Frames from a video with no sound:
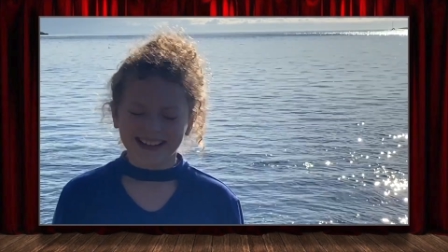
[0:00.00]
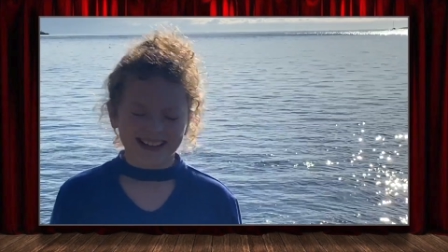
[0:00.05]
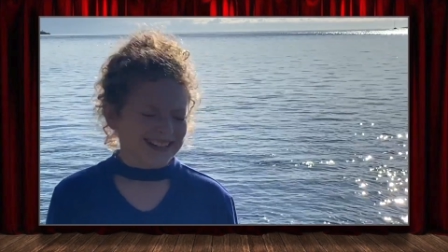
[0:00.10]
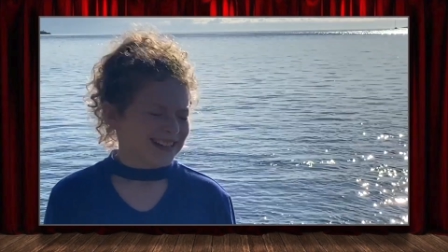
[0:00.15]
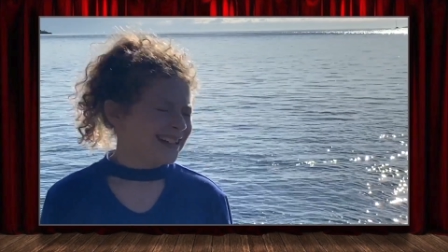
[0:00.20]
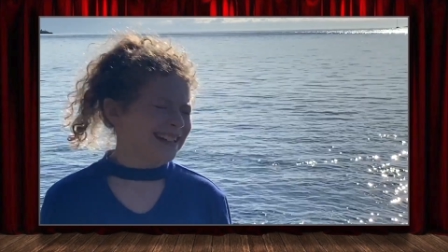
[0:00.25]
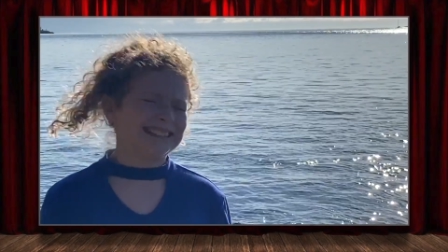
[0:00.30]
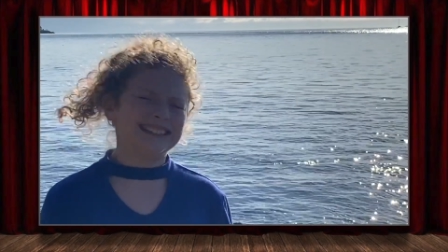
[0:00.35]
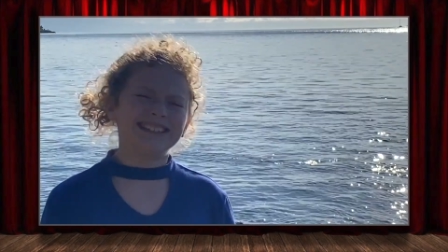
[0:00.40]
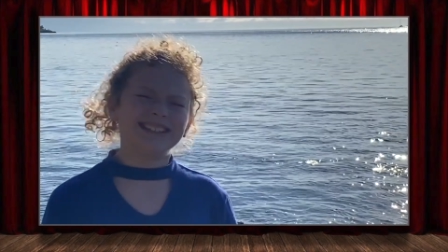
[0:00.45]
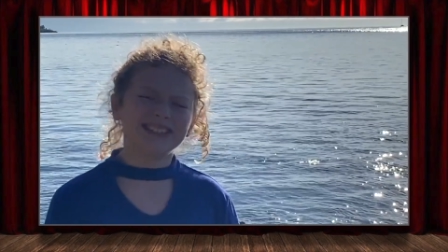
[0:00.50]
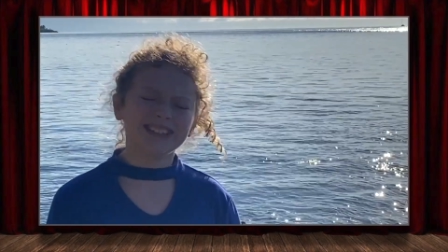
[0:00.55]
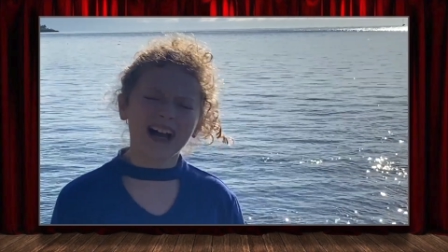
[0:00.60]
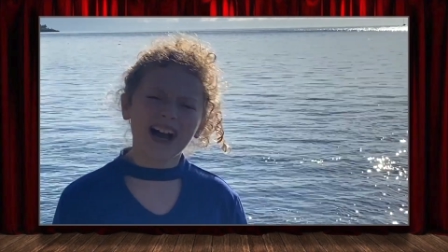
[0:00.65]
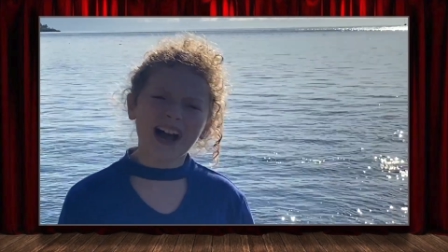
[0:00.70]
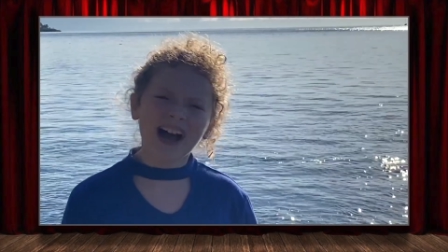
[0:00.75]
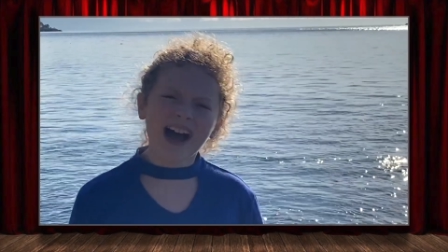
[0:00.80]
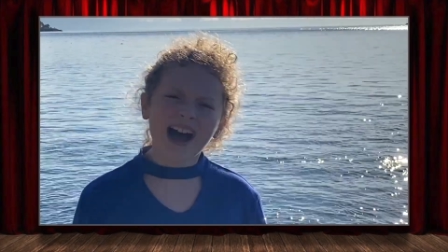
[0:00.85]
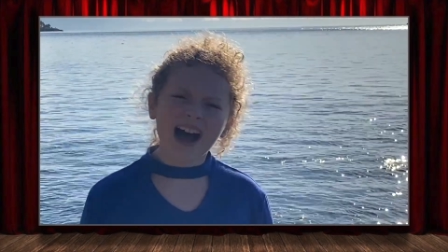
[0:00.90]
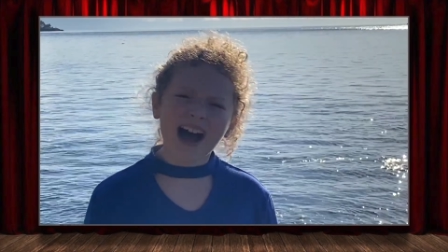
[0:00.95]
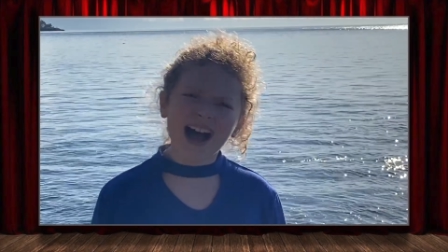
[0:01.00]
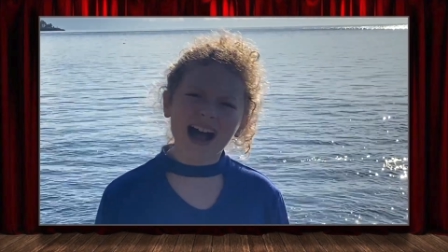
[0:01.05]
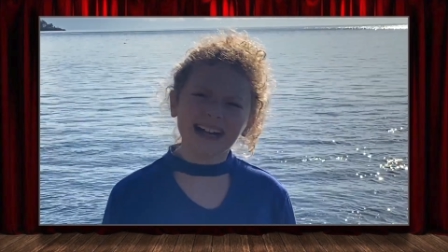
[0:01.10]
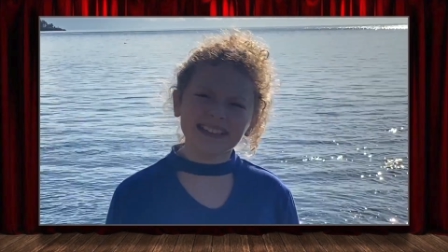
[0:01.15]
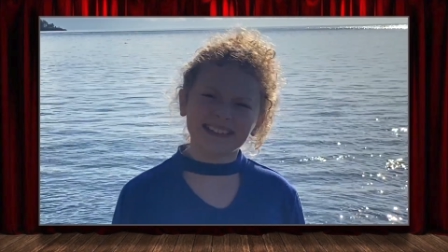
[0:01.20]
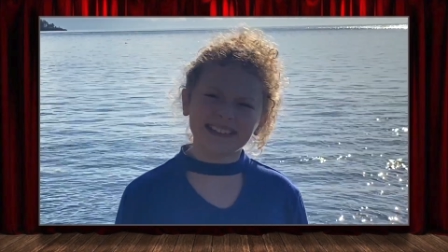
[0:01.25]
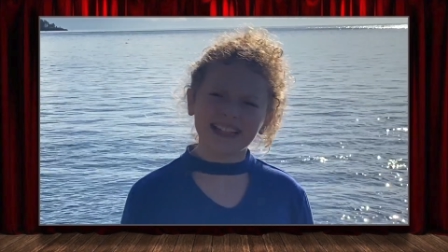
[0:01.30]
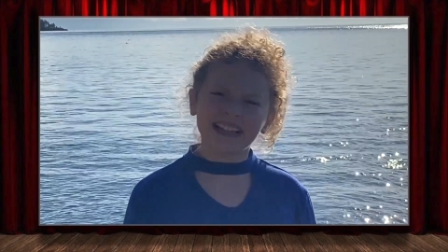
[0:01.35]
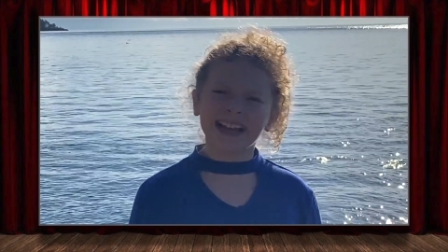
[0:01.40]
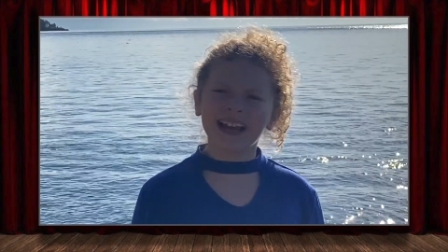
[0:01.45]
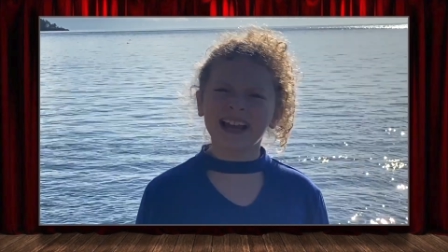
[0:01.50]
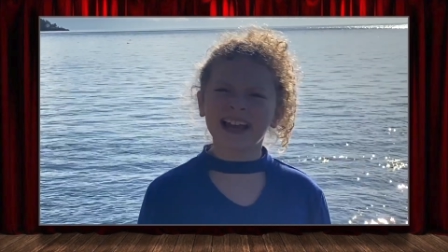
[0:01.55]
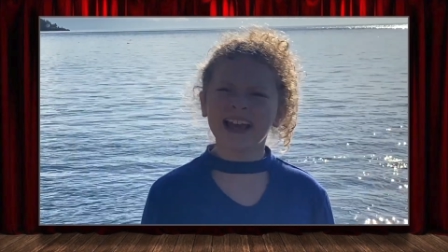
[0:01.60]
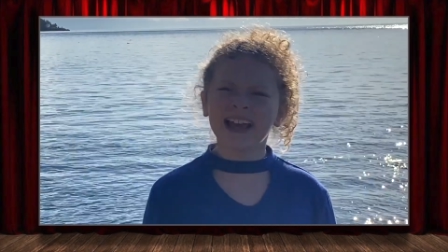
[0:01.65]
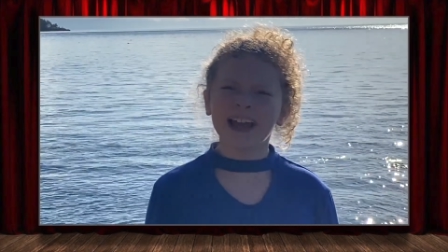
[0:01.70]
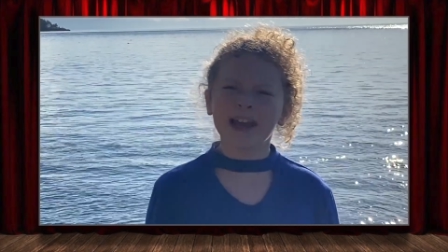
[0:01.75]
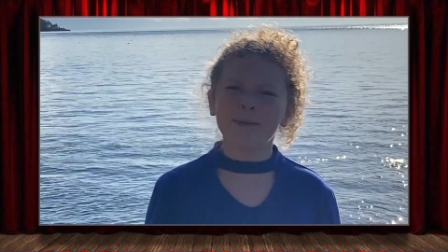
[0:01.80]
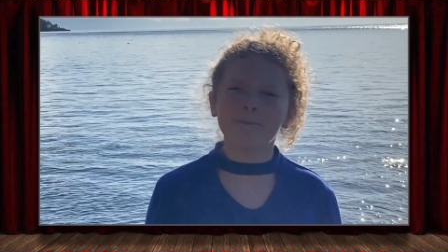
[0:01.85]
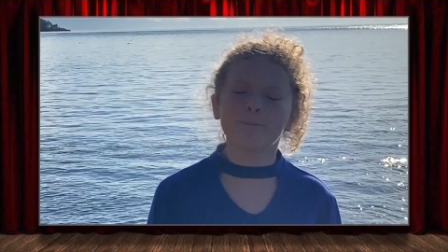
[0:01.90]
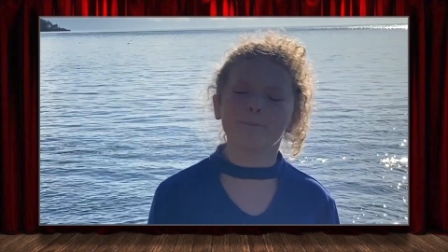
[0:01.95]
It
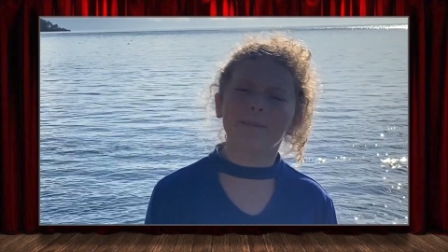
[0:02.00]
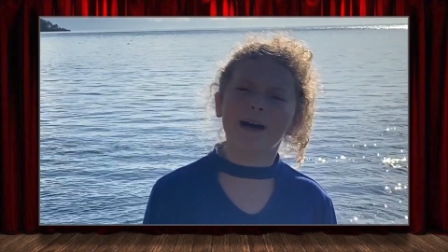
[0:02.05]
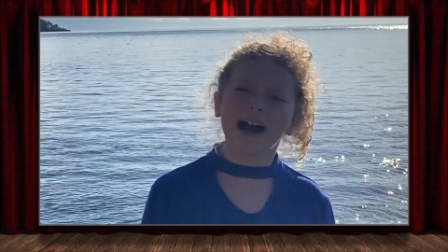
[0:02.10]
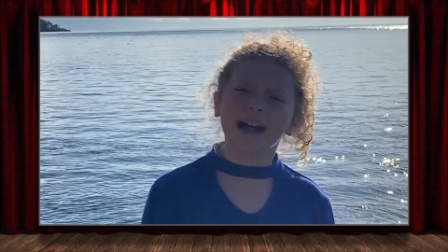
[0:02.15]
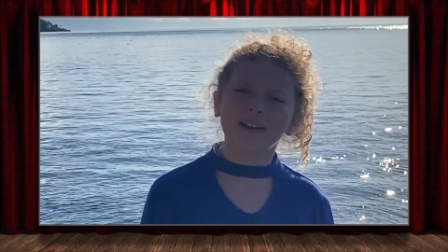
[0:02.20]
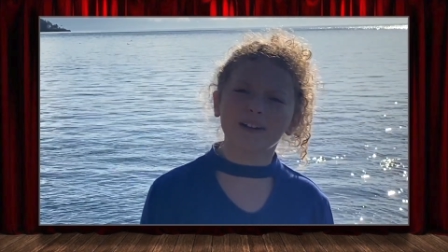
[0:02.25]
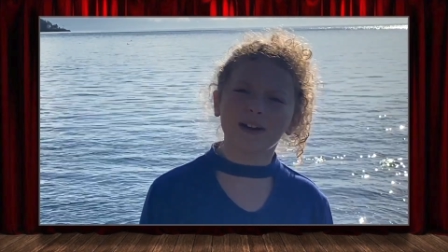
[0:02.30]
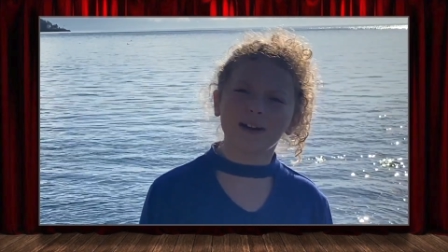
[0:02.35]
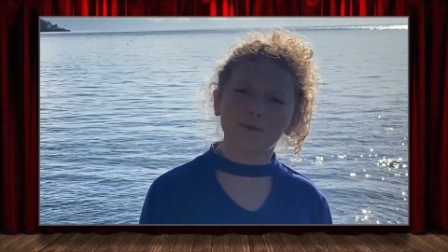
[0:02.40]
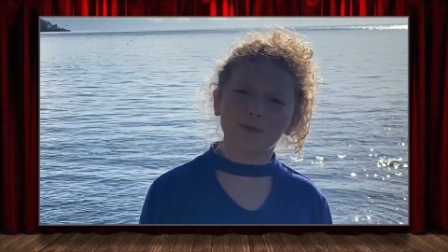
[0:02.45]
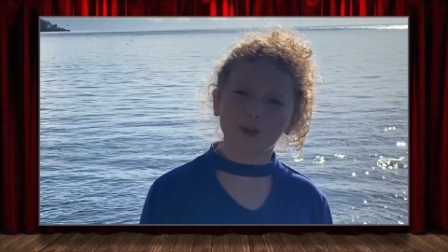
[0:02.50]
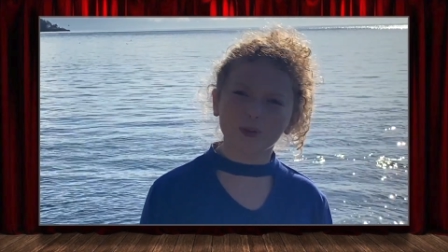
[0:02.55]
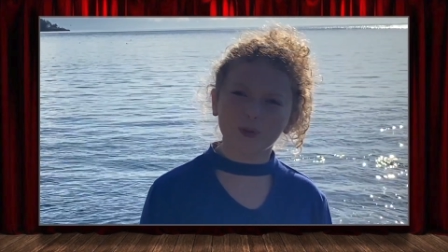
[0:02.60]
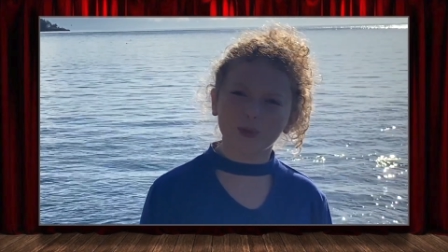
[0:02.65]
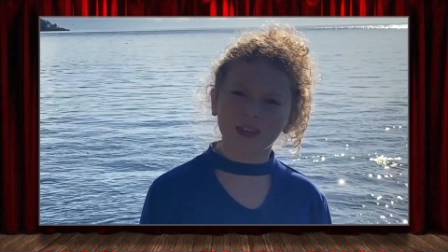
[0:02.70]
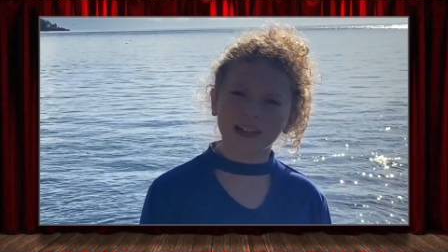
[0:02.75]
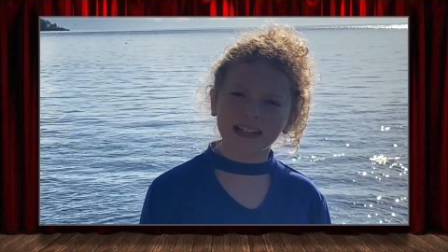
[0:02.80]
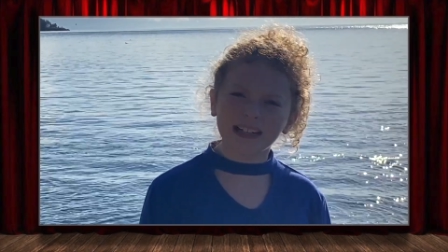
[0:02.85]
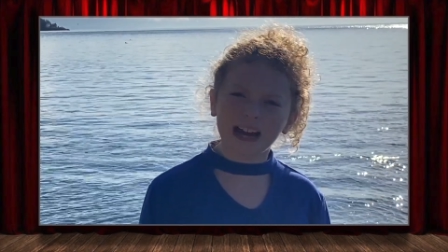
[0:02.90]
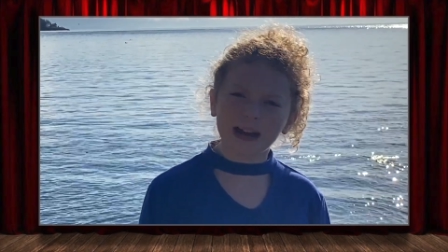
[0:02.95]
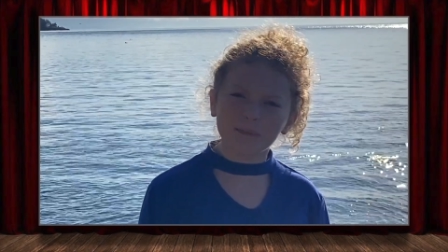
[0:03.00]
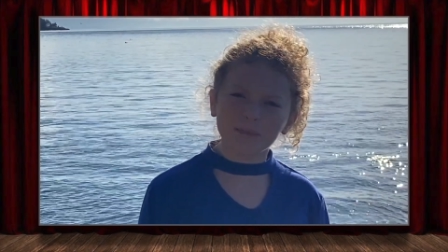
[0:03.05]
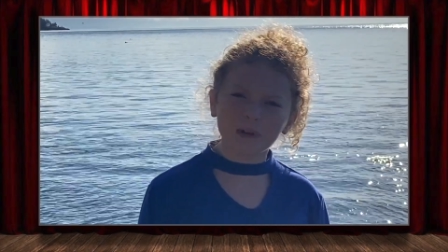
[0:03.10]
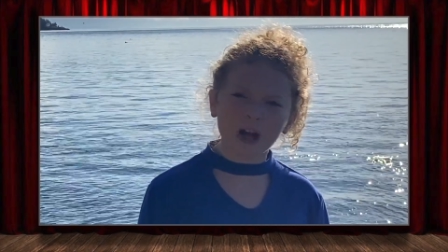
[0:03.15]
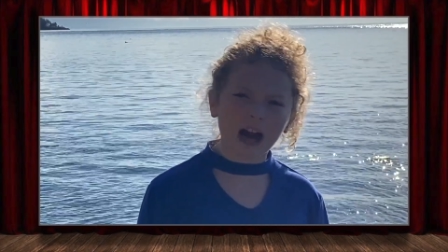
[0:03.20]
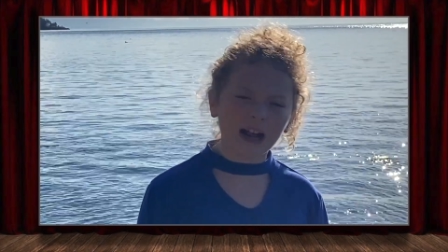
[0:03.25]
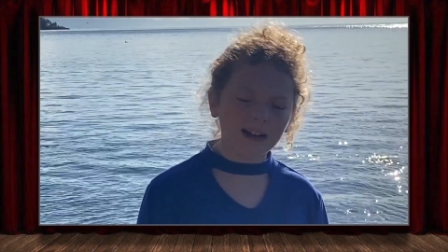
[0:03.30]
doesn't if you think I'm not